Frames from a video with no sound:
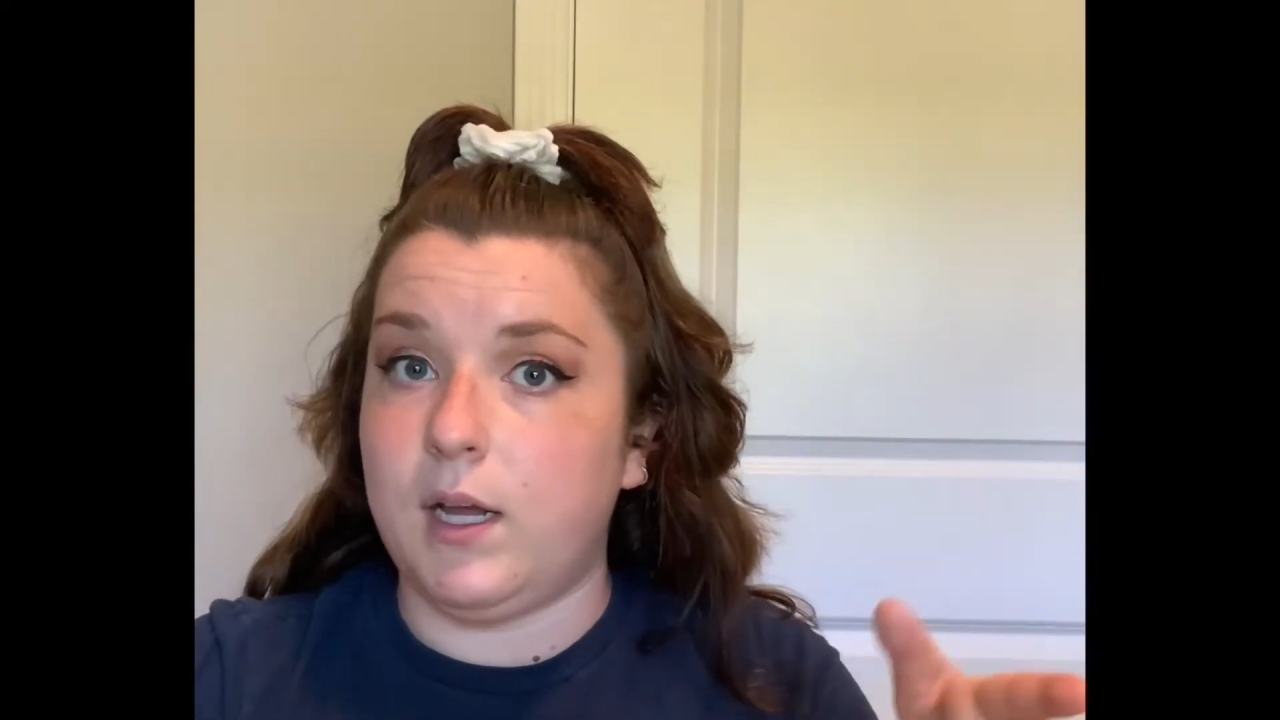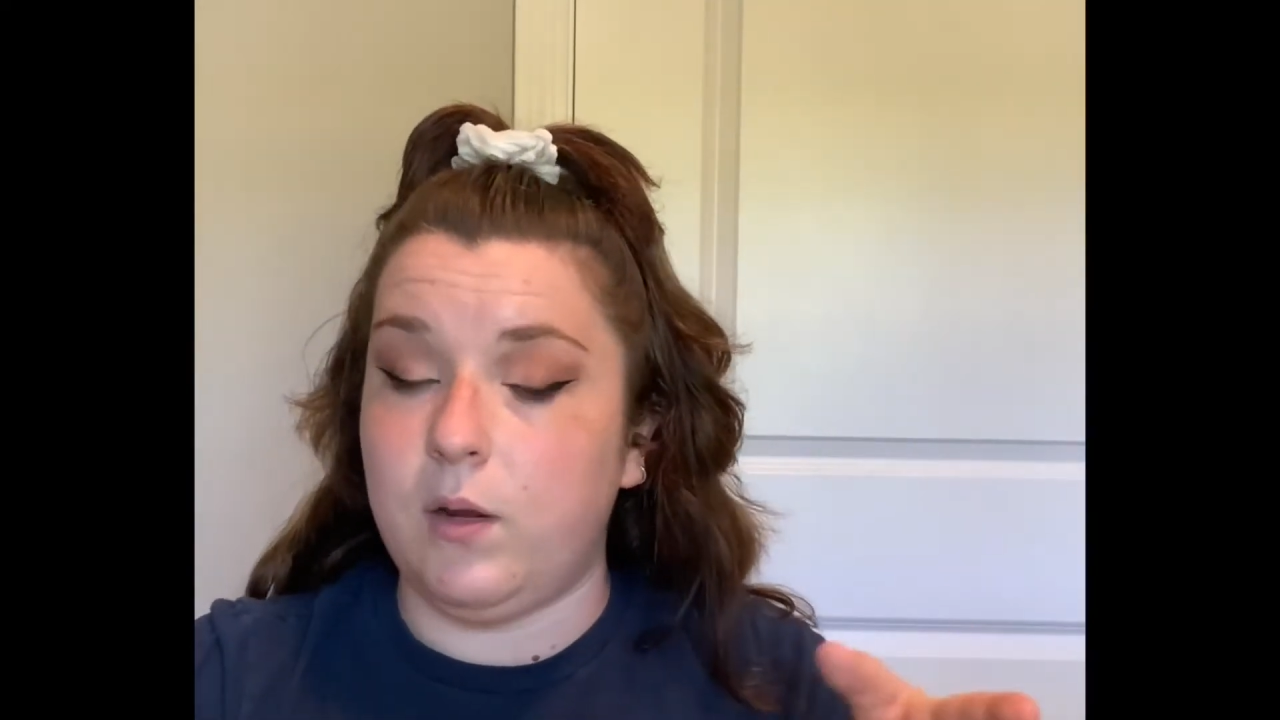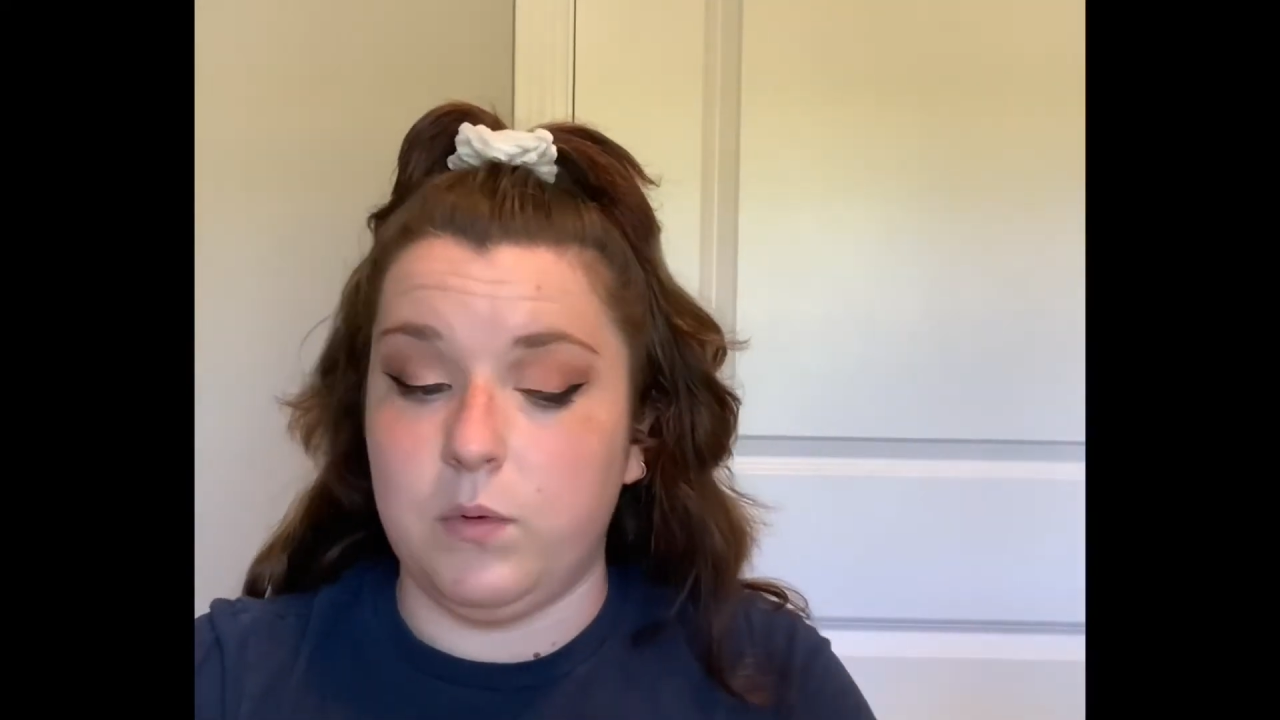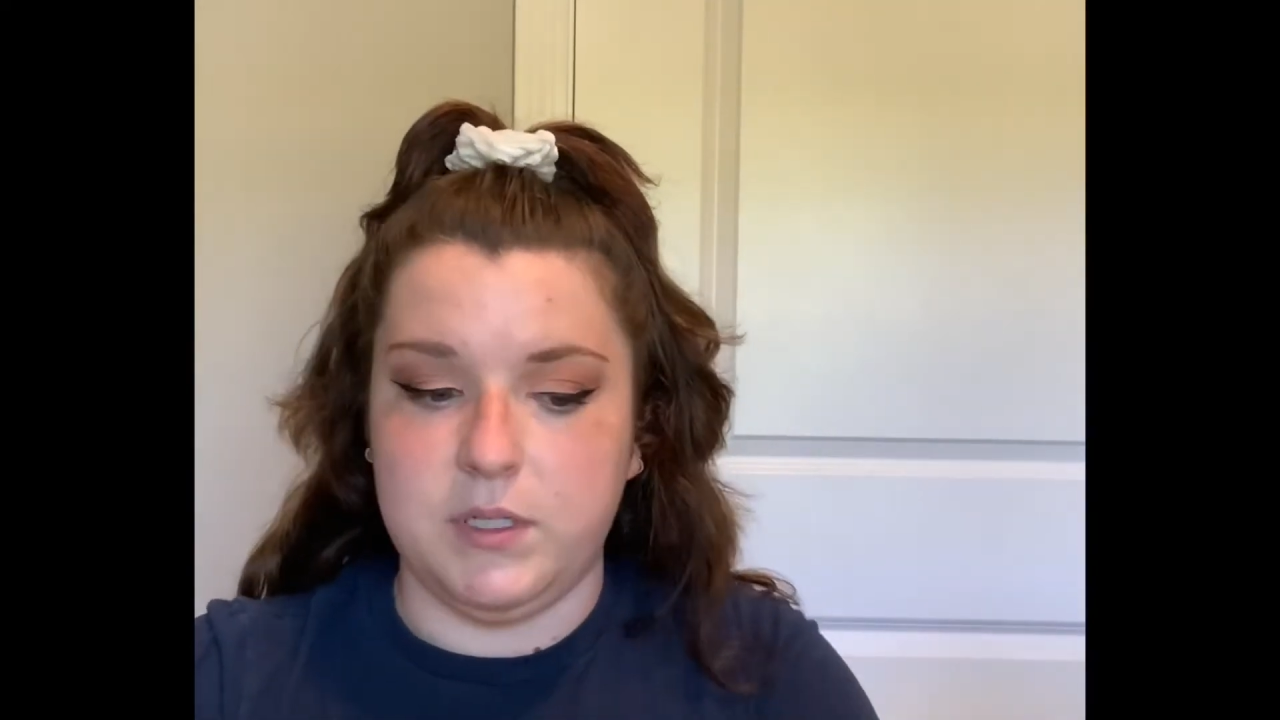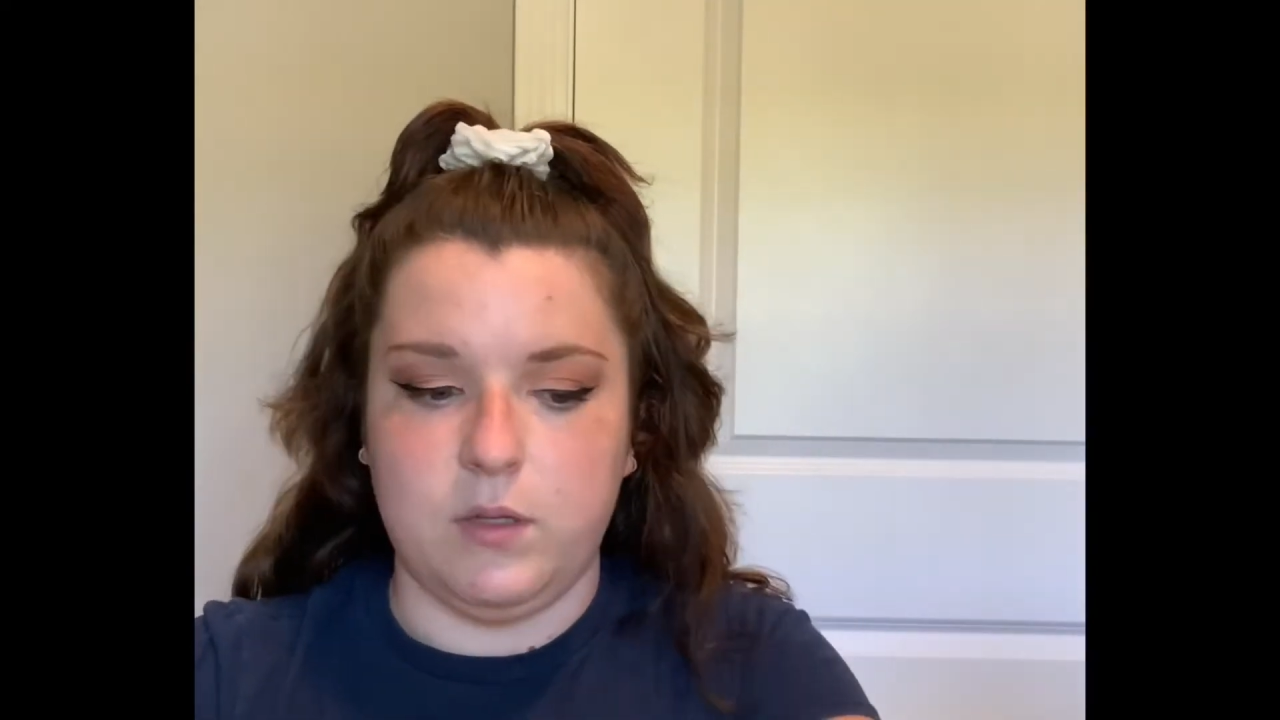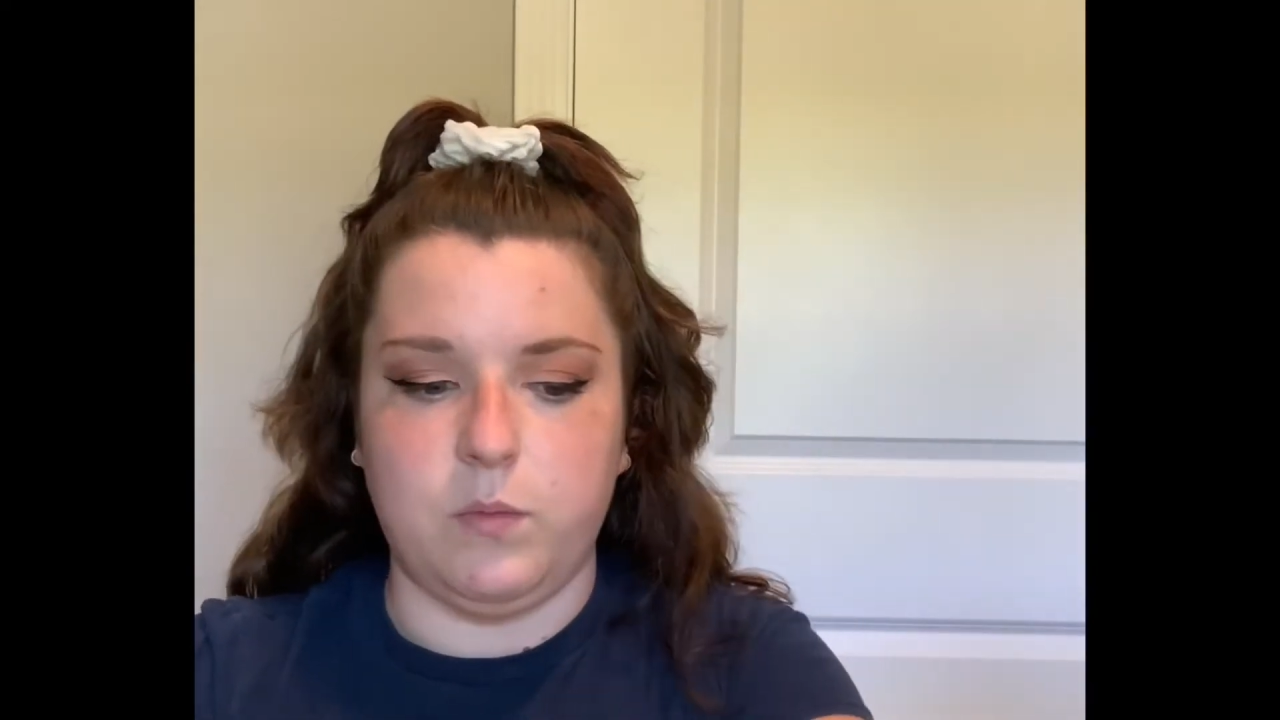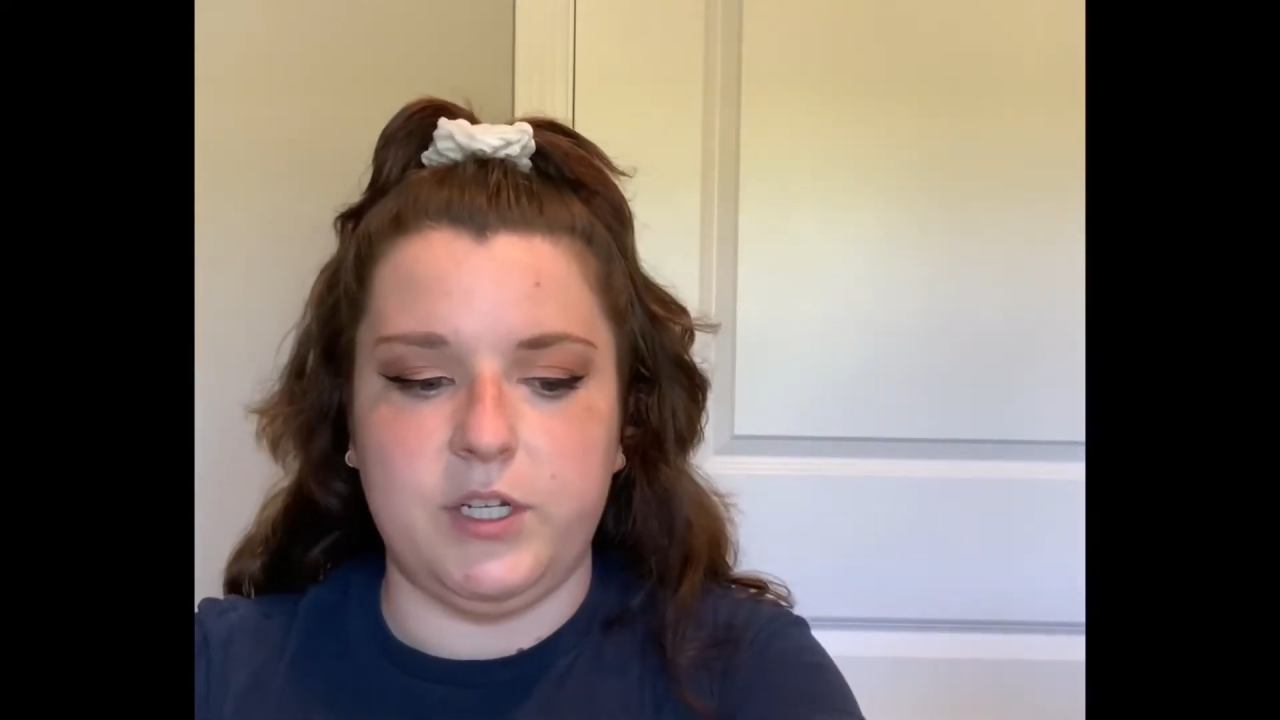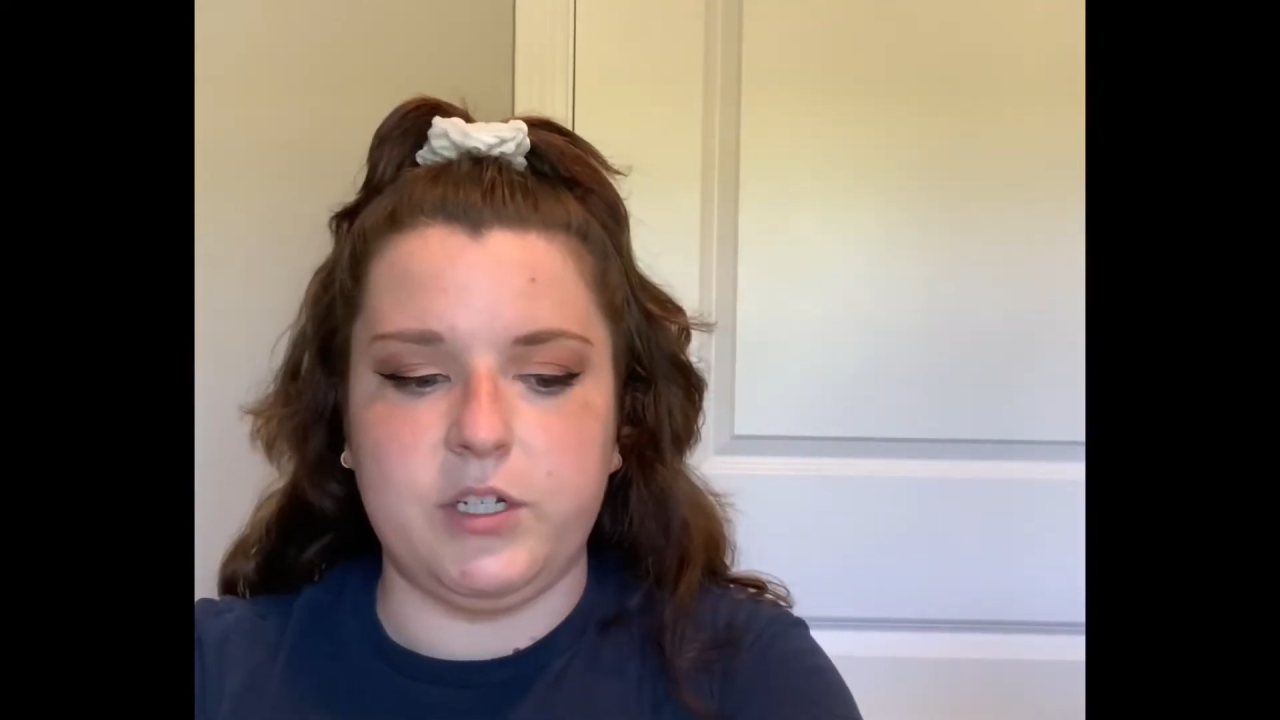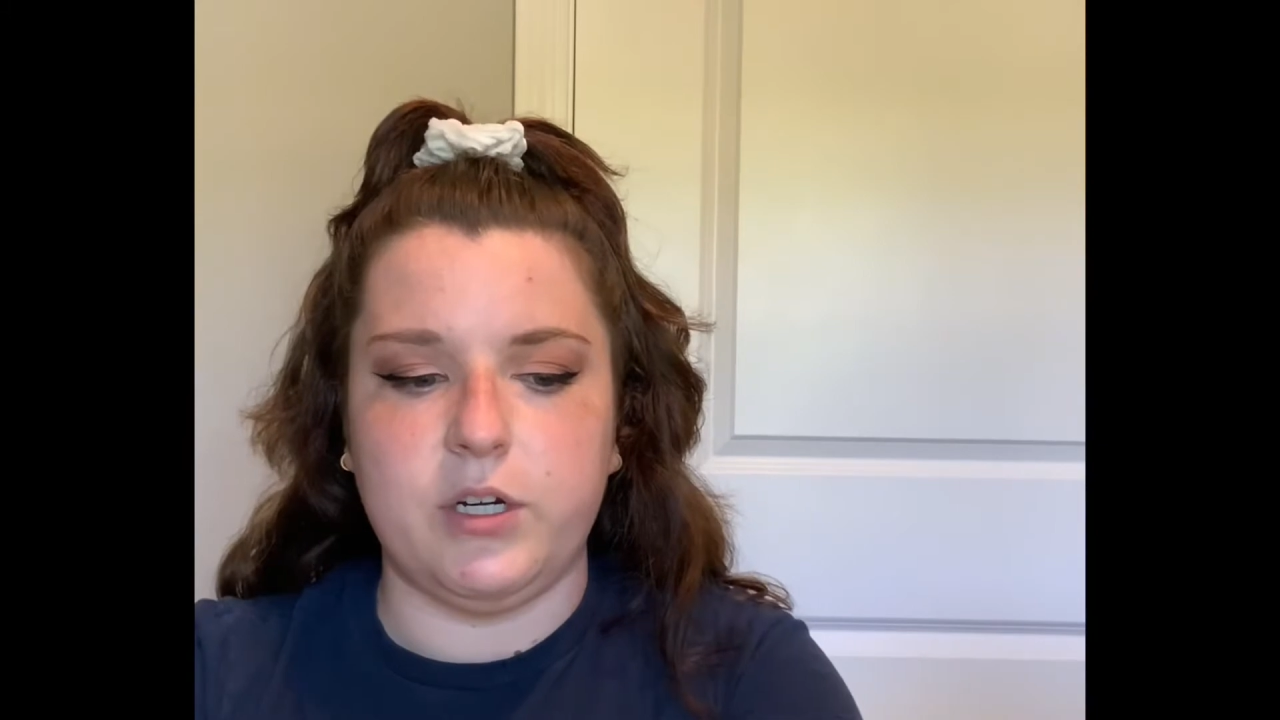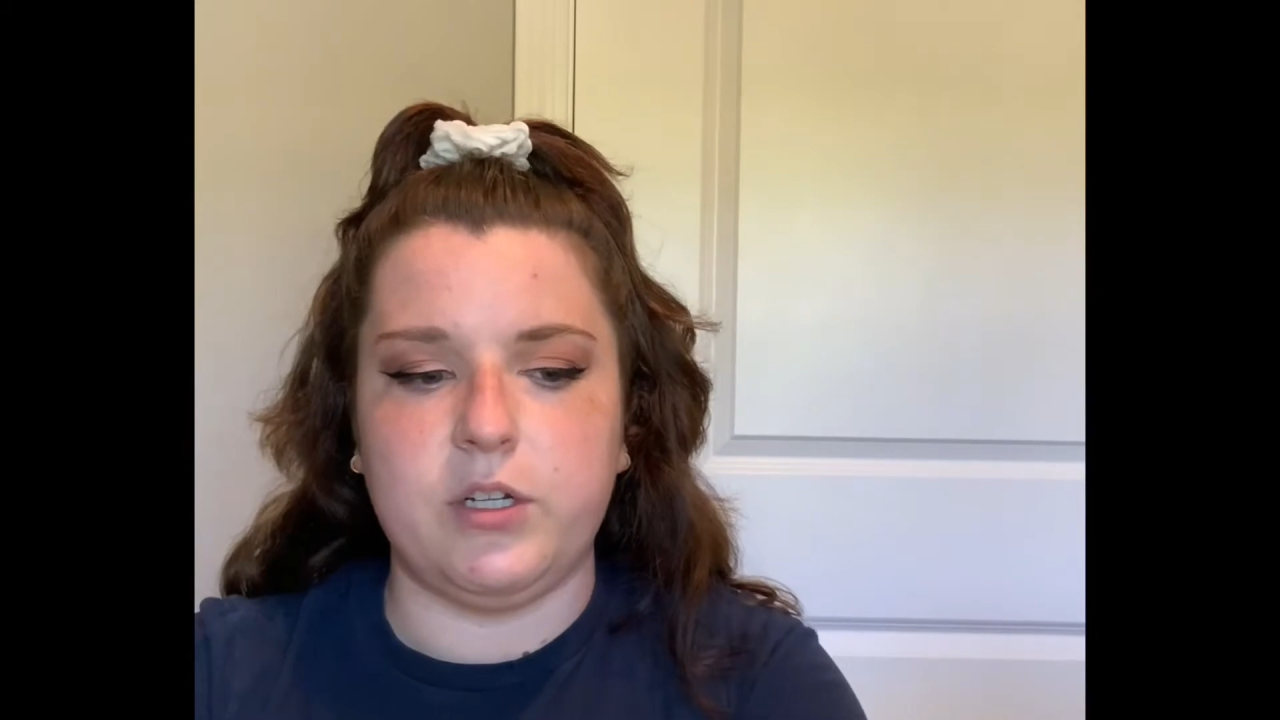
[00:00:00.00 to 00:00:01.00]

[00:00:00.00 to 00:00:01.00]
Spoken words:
I was in the winter,